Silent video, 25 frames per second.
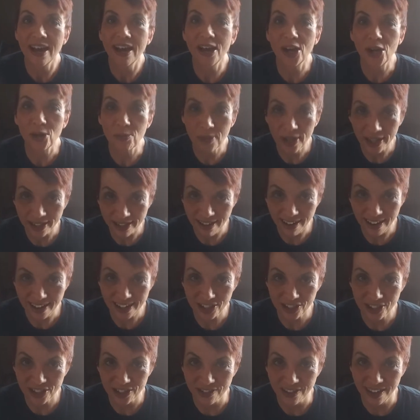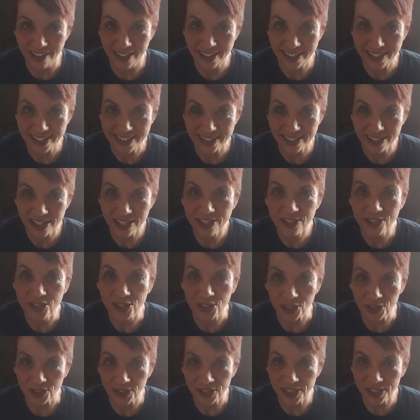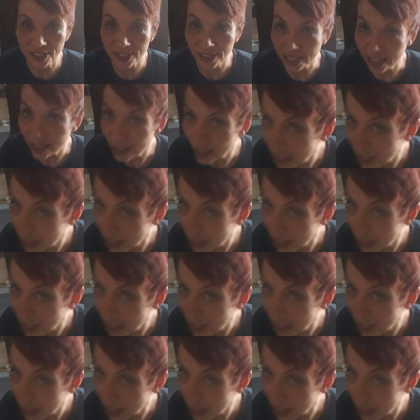Oh my gosh, you guys, seriously.